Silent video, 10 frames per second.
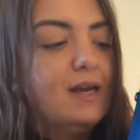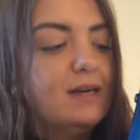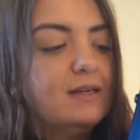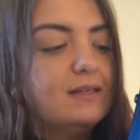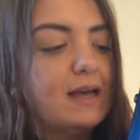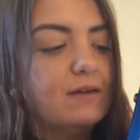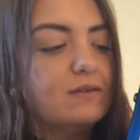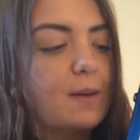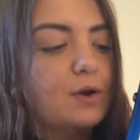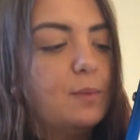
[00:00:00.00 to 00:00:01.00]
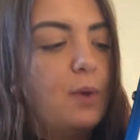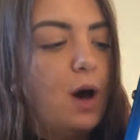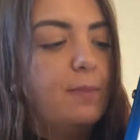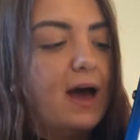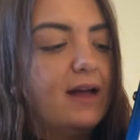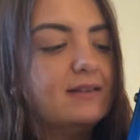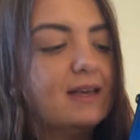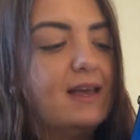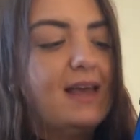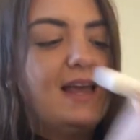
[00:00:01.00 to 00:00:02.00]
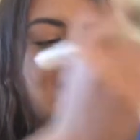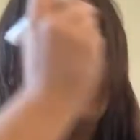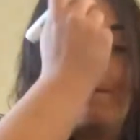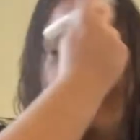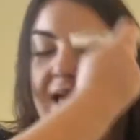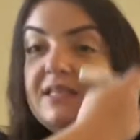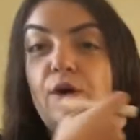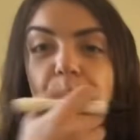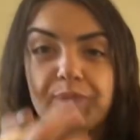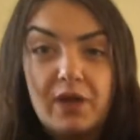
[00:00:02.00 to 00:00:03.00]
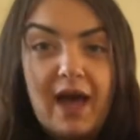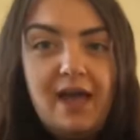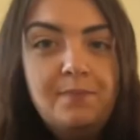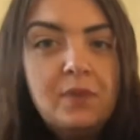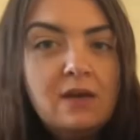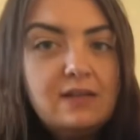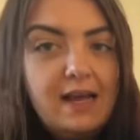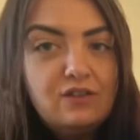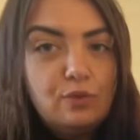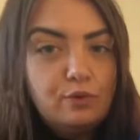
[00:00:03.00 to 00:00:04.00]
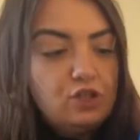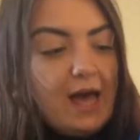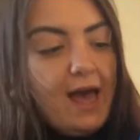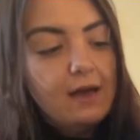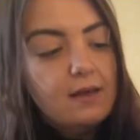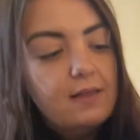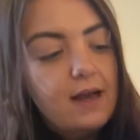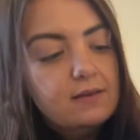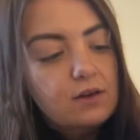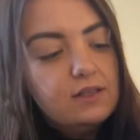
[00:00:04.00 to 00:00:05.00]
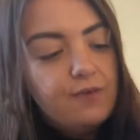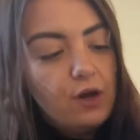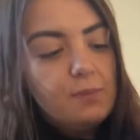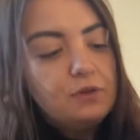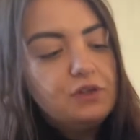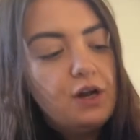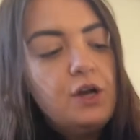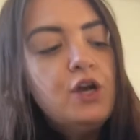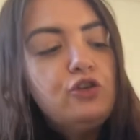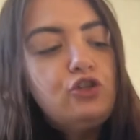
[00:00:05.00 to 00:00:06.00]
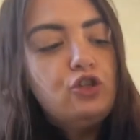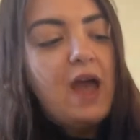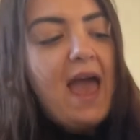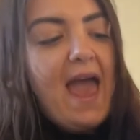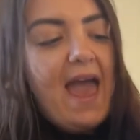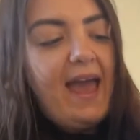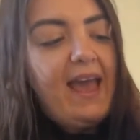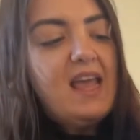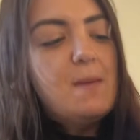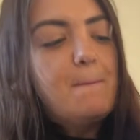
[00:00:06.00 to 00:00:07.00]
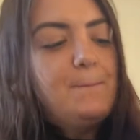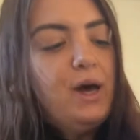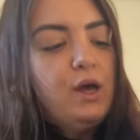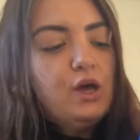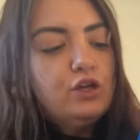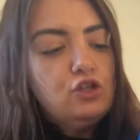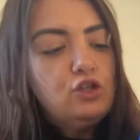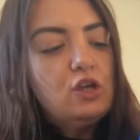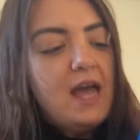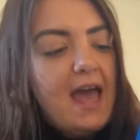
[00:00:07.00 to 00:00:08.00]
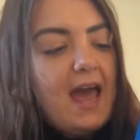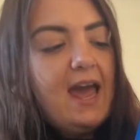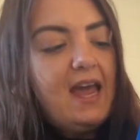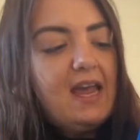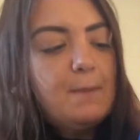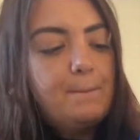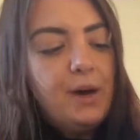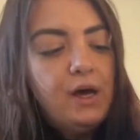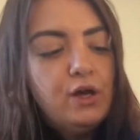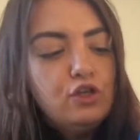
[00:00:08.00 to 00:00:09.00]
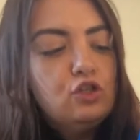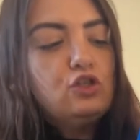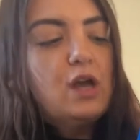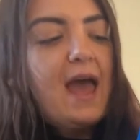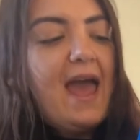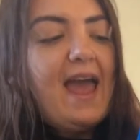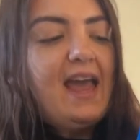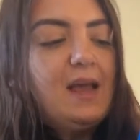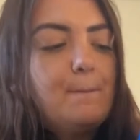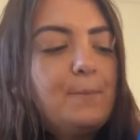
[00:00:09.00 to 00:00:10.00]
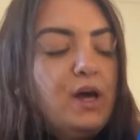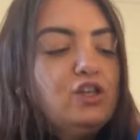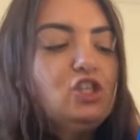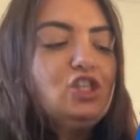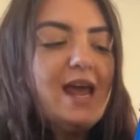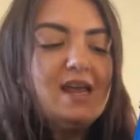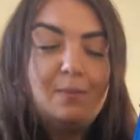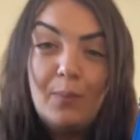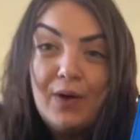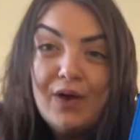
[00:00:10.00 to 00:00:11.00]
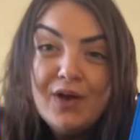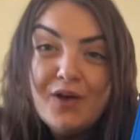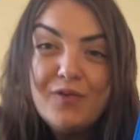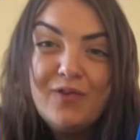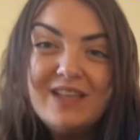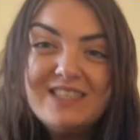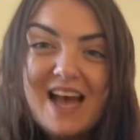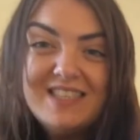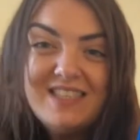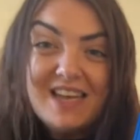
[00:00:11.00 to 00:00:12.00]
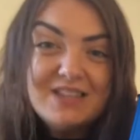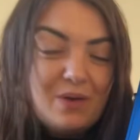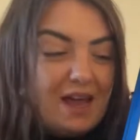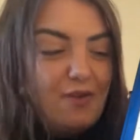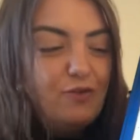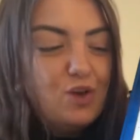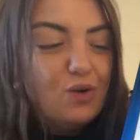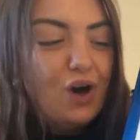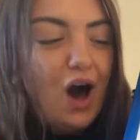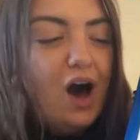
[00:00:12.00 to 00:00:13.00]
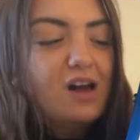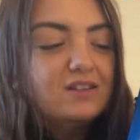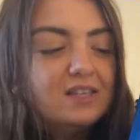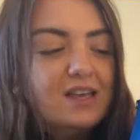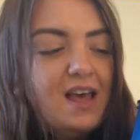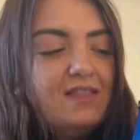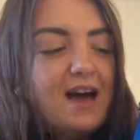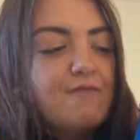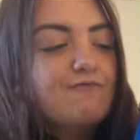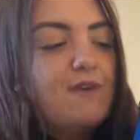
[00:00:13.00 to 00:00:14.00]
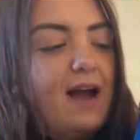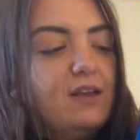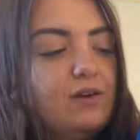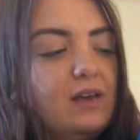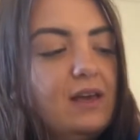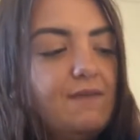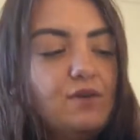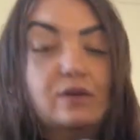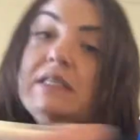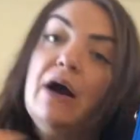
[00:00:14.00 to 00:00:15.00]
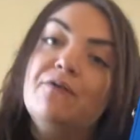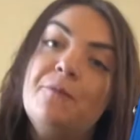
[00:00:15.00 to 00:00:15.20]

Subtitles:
sound, so I'm going to pop that in the middle, okay? So let's double check that it's got its phoneme button on. Sh, A, P, sh, A, P, sh, A, P, shape. Fantastic. So if you got that right, you can give yourself